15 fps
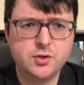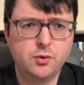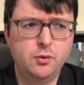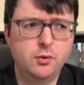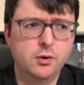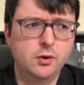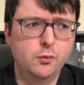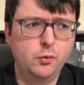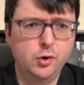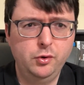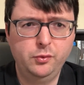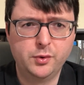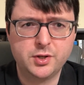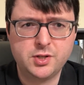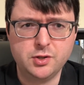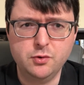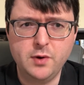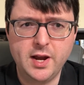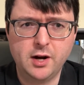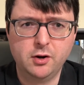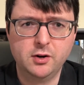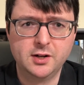or World War II
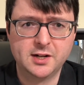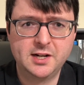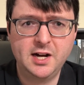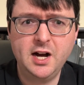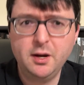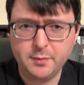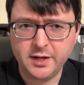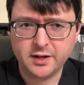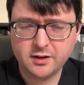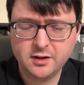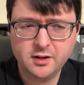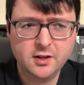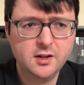era comic